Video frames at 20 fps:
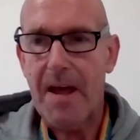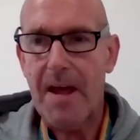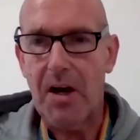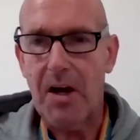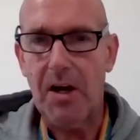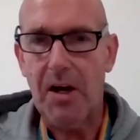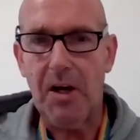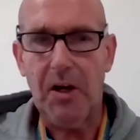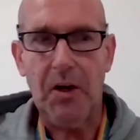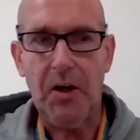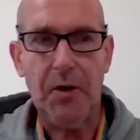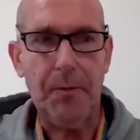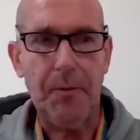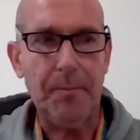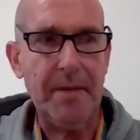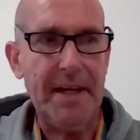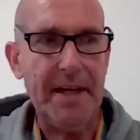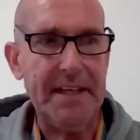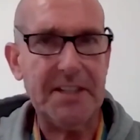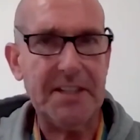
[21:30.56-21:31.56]
um,
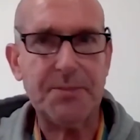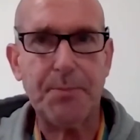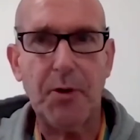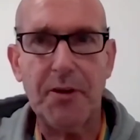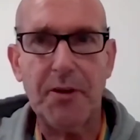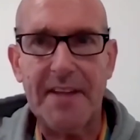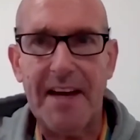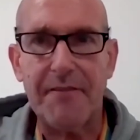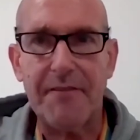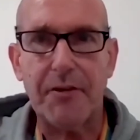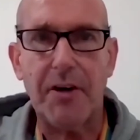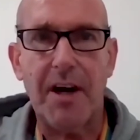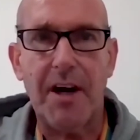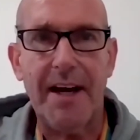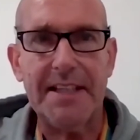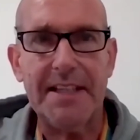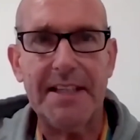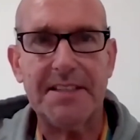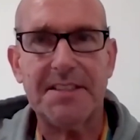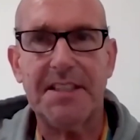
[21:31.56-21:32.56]
and it's putting that
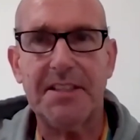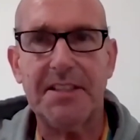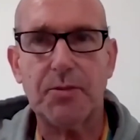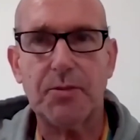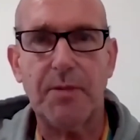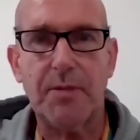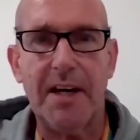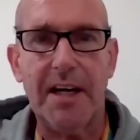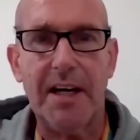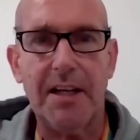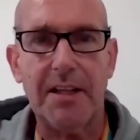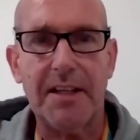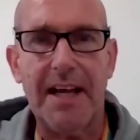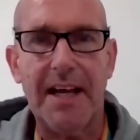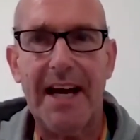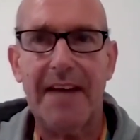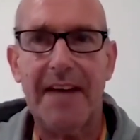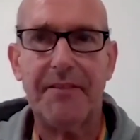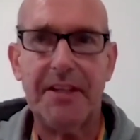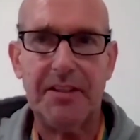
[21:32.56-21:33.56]
variety as well,
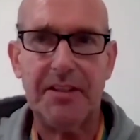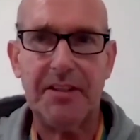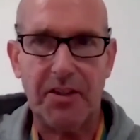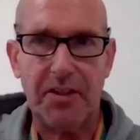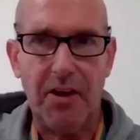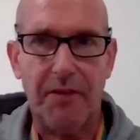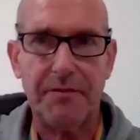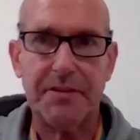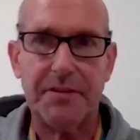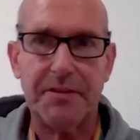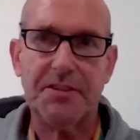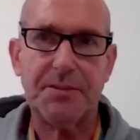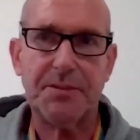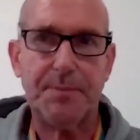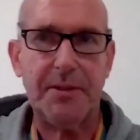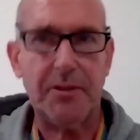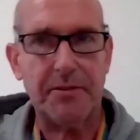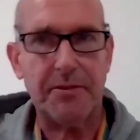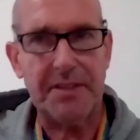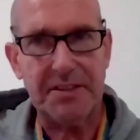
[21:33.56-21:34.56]
having confidence
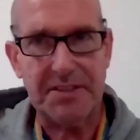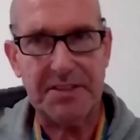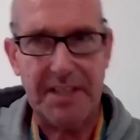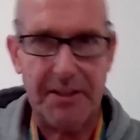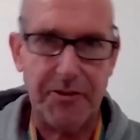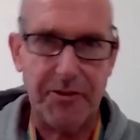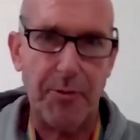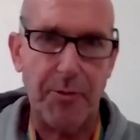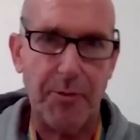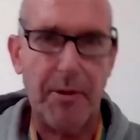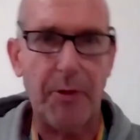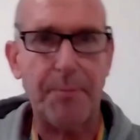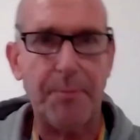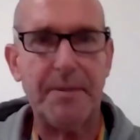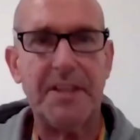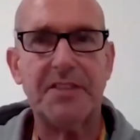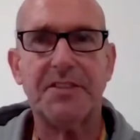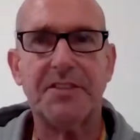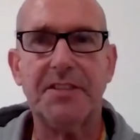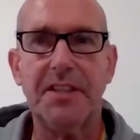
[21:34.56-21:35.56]
building, setting your own
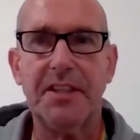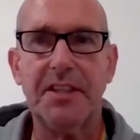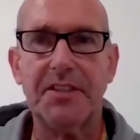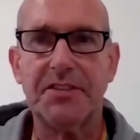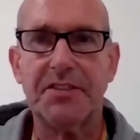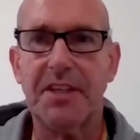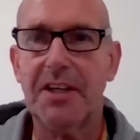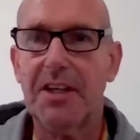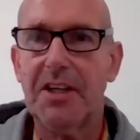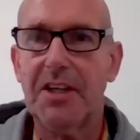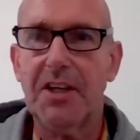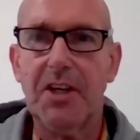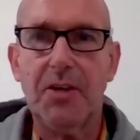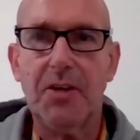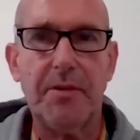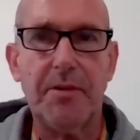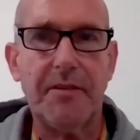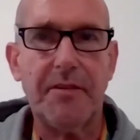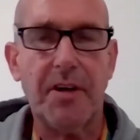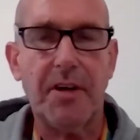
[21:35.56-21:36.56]
business.
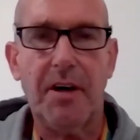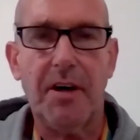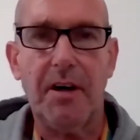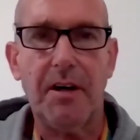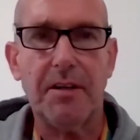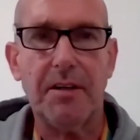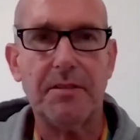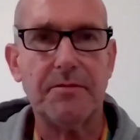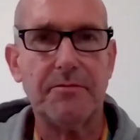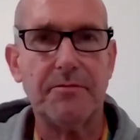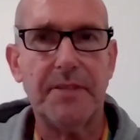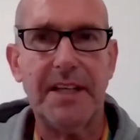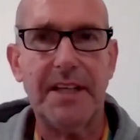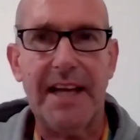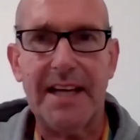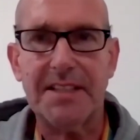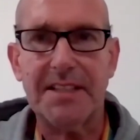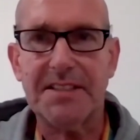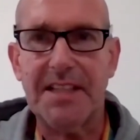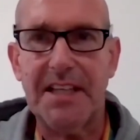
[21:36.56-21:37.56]
We've got
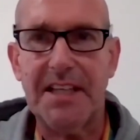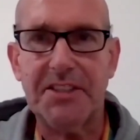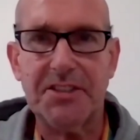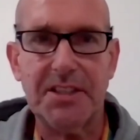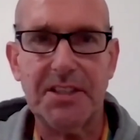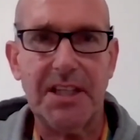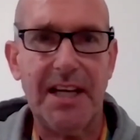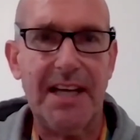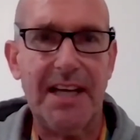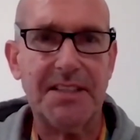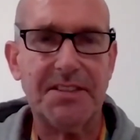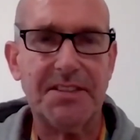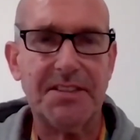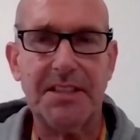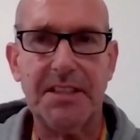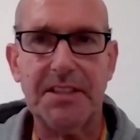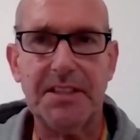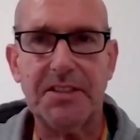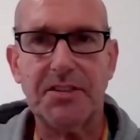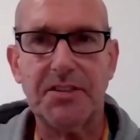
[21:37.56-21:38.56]
relaxation
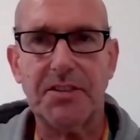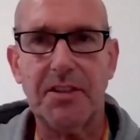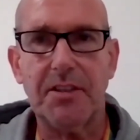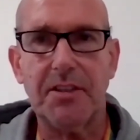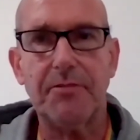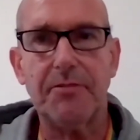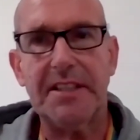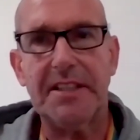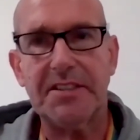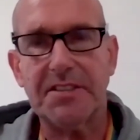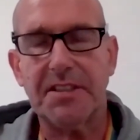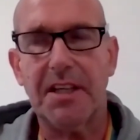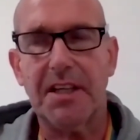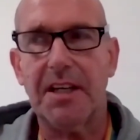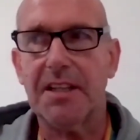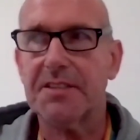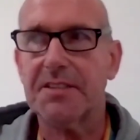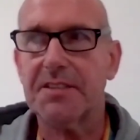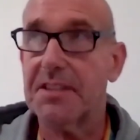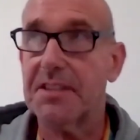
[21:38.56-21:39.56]
classes that are
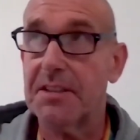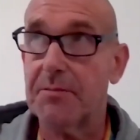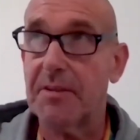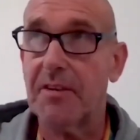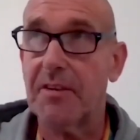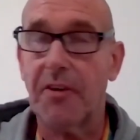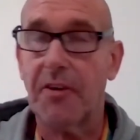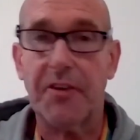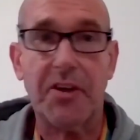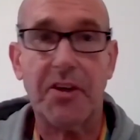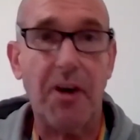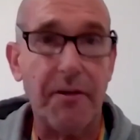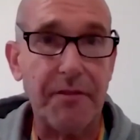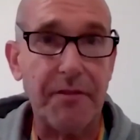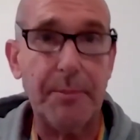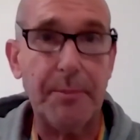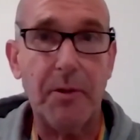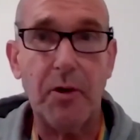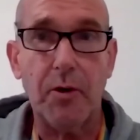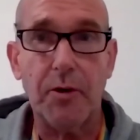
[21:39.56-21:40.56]
restarting. We've got the coffee
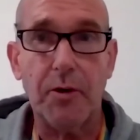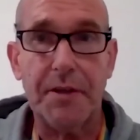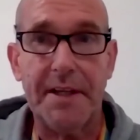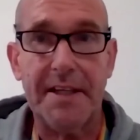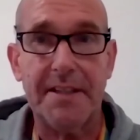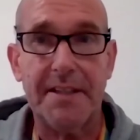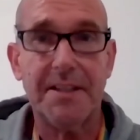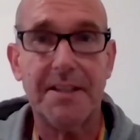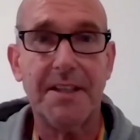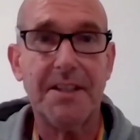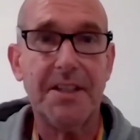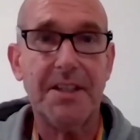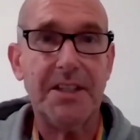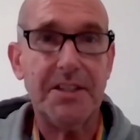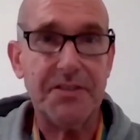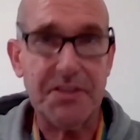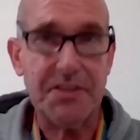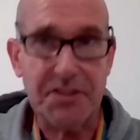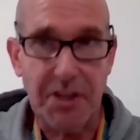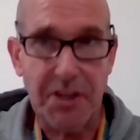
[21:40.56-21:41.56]
morning,
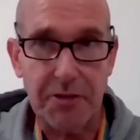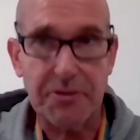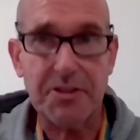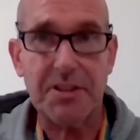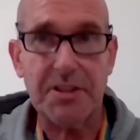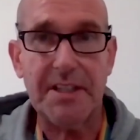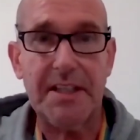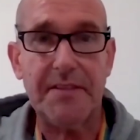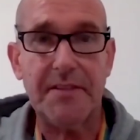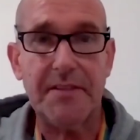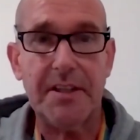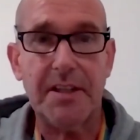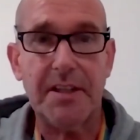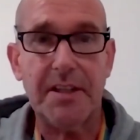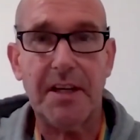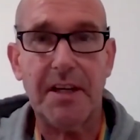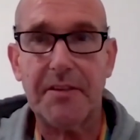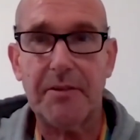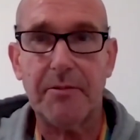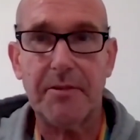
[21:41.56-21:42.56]
the social evening. I
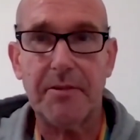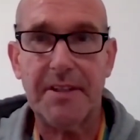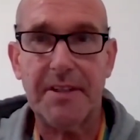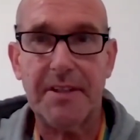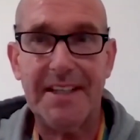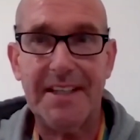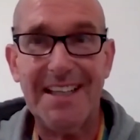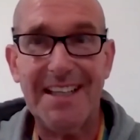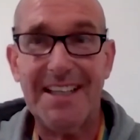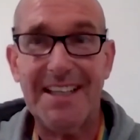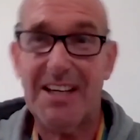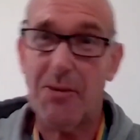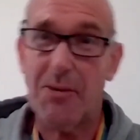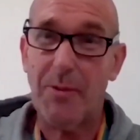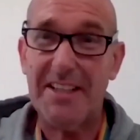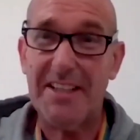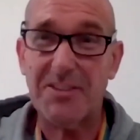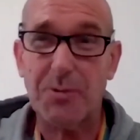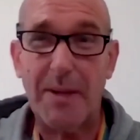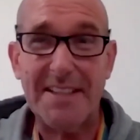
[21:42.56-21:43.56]
think we're nearly at
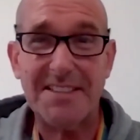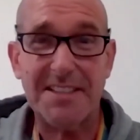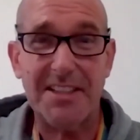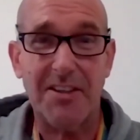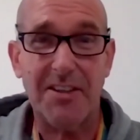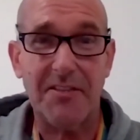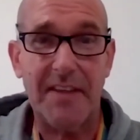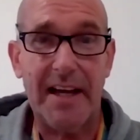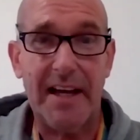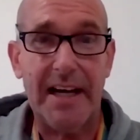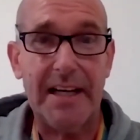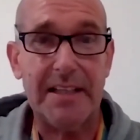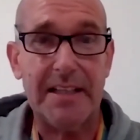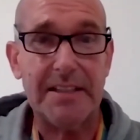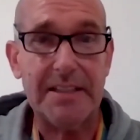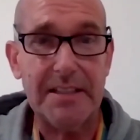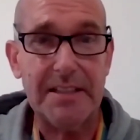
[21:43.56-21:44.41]
week 20 on that.